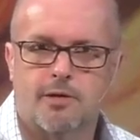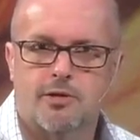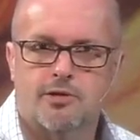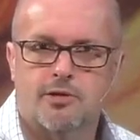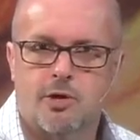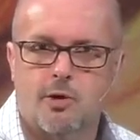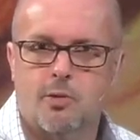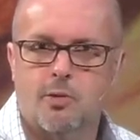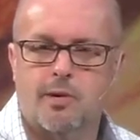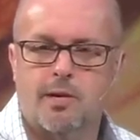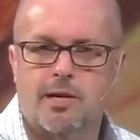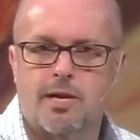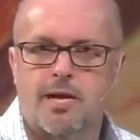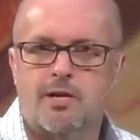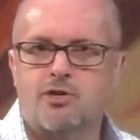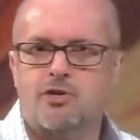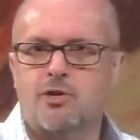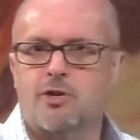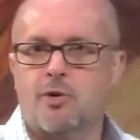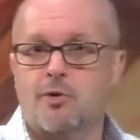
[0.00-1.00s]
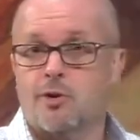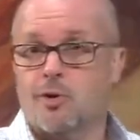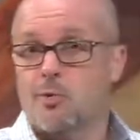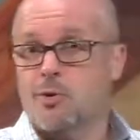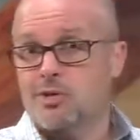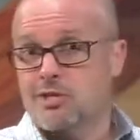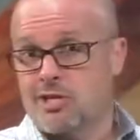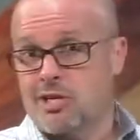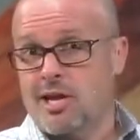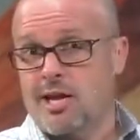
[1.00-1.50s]
So in case you don't know
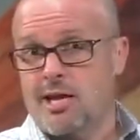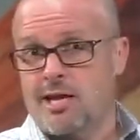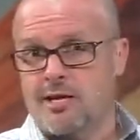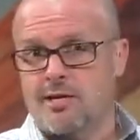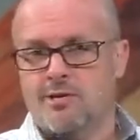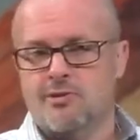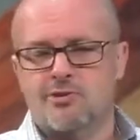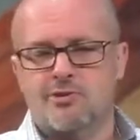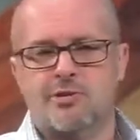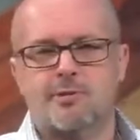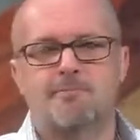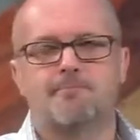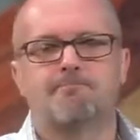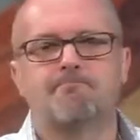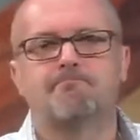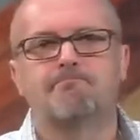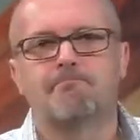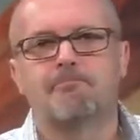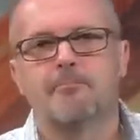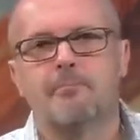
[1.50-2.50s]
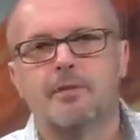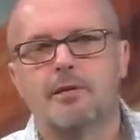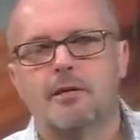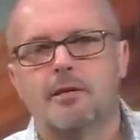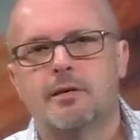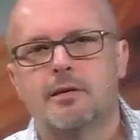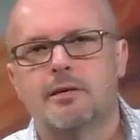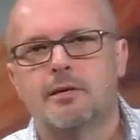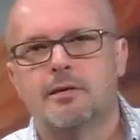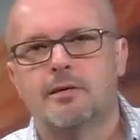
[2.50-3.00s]
what today is,
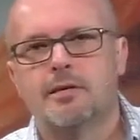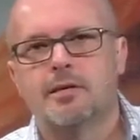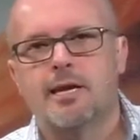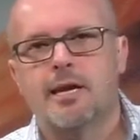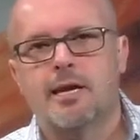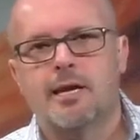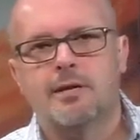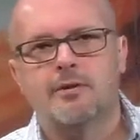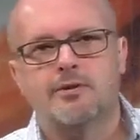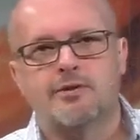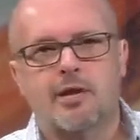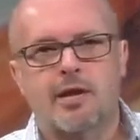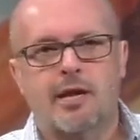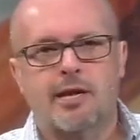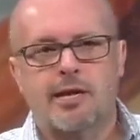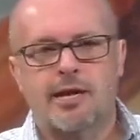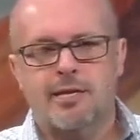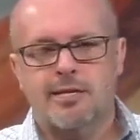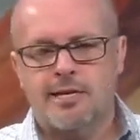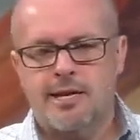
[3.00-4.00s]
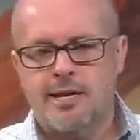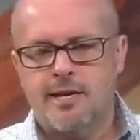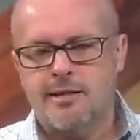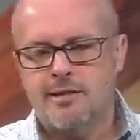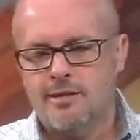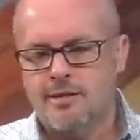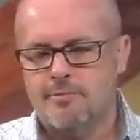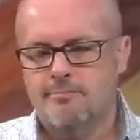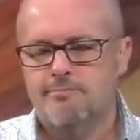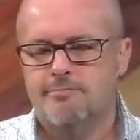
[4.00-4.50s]
today, July
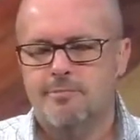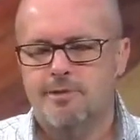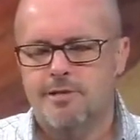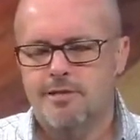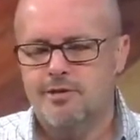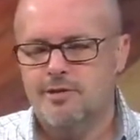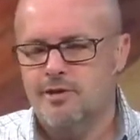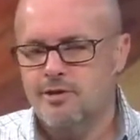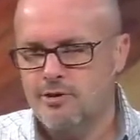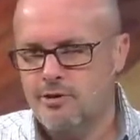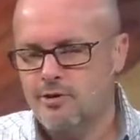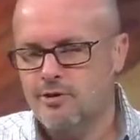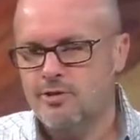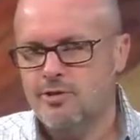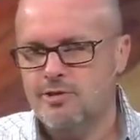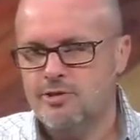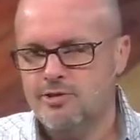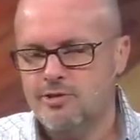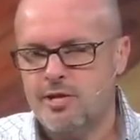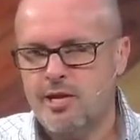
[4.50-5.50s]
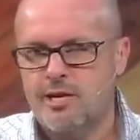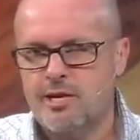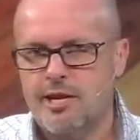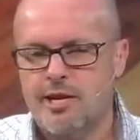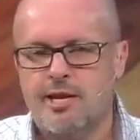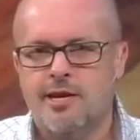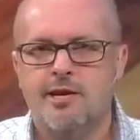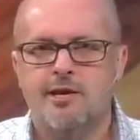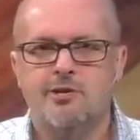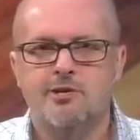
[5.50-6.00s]
18th, the third
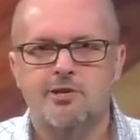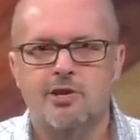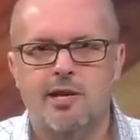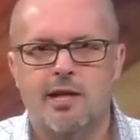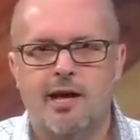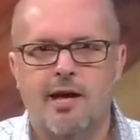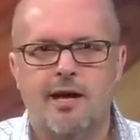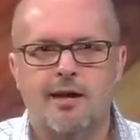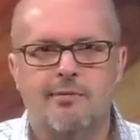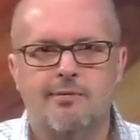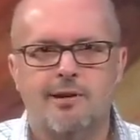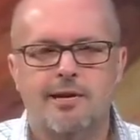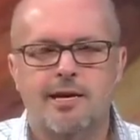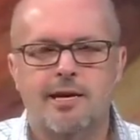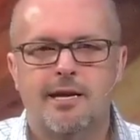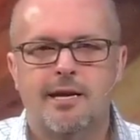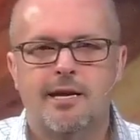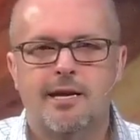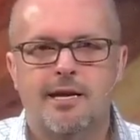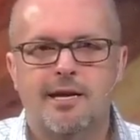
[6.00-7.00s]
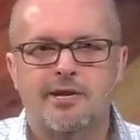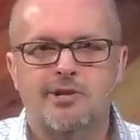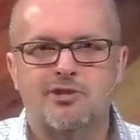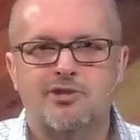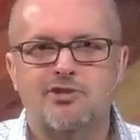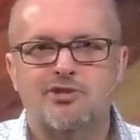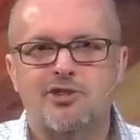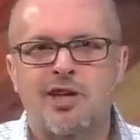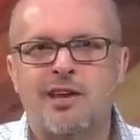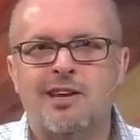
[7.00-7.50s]
Sunday in July, is
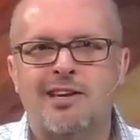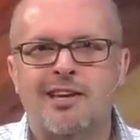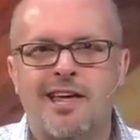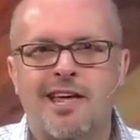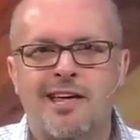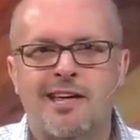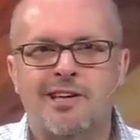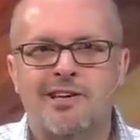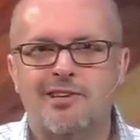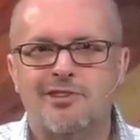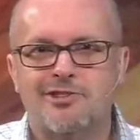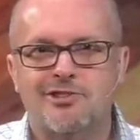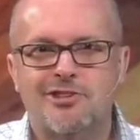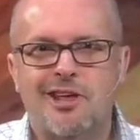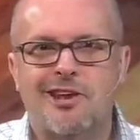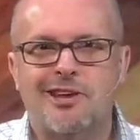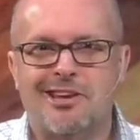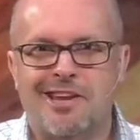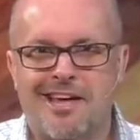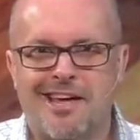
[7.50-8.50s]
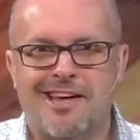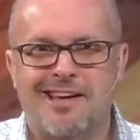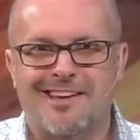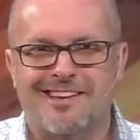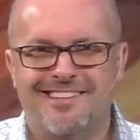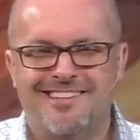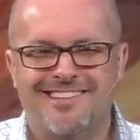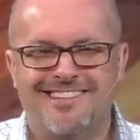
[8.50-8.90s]
Sunday Sunday.